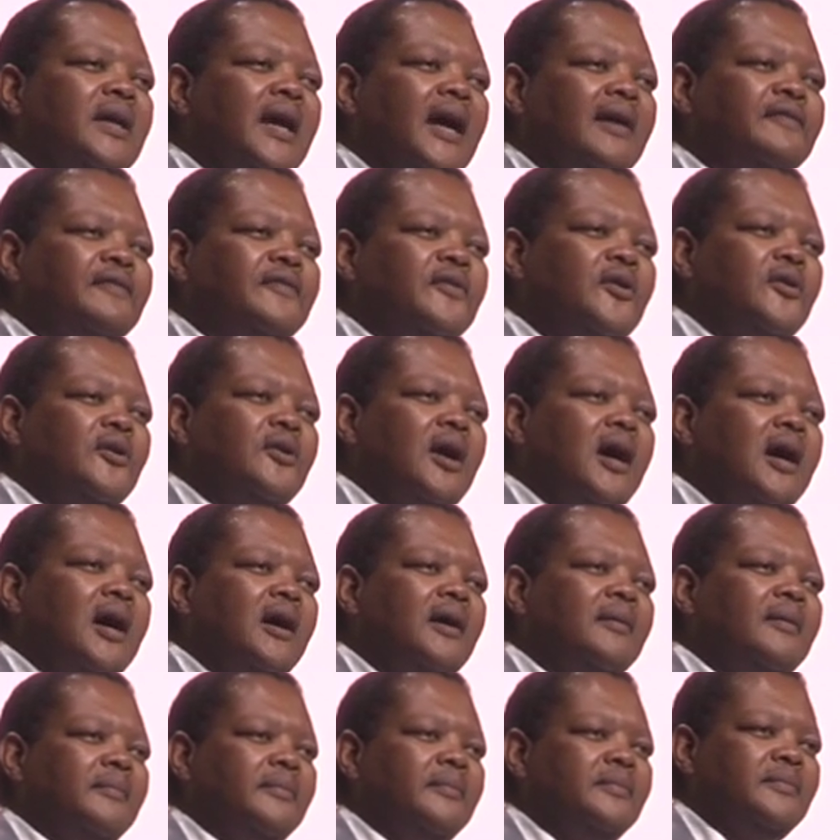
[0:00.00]
have no
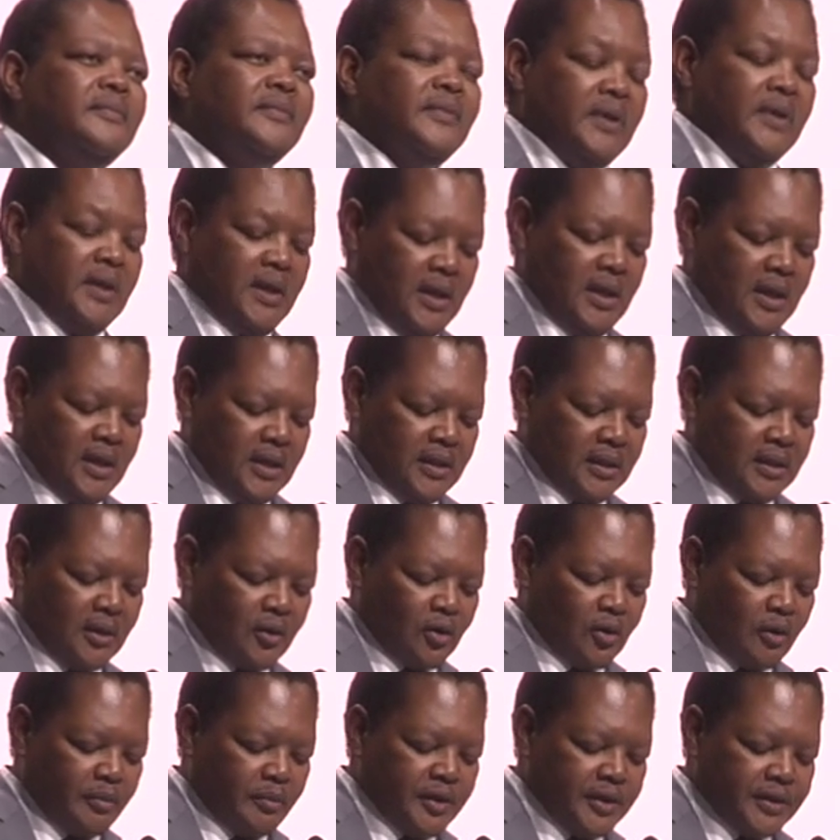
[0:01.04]
harm in the
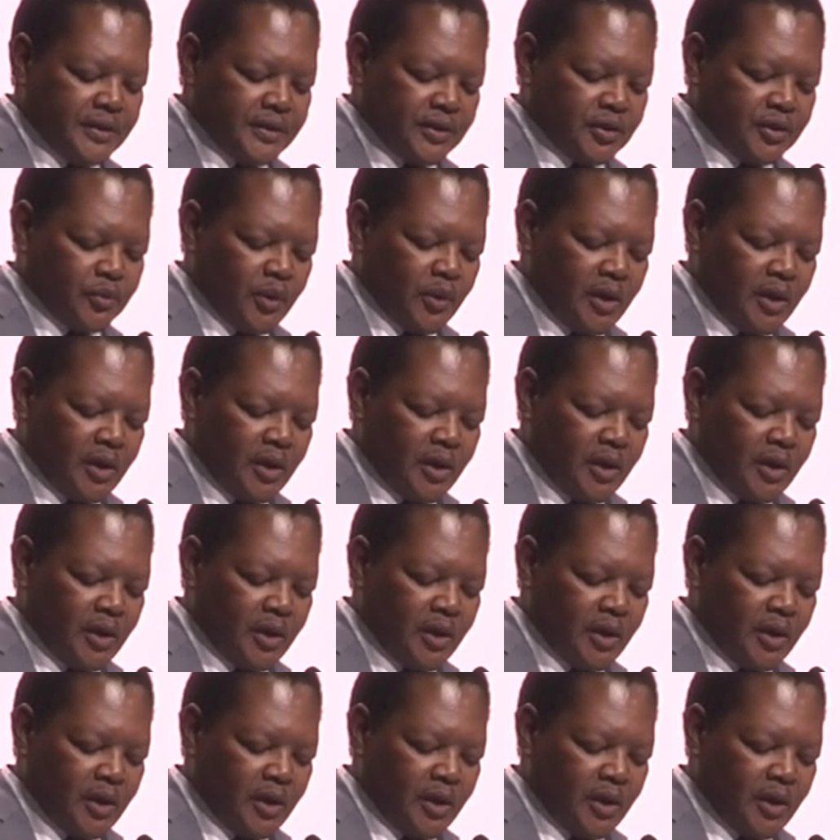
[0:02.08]
communities